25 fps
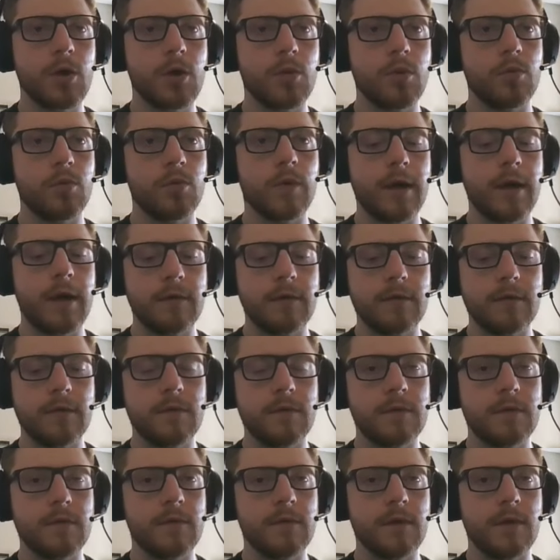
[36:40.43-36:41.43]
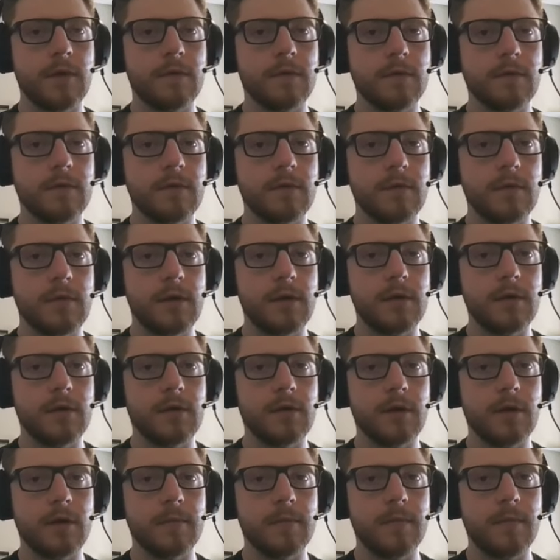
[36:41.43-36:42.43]
Right, so let's go
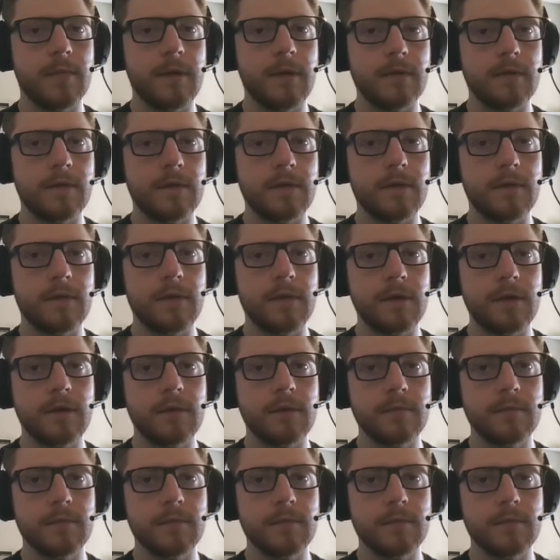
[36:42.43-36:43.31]
here and paste this thing.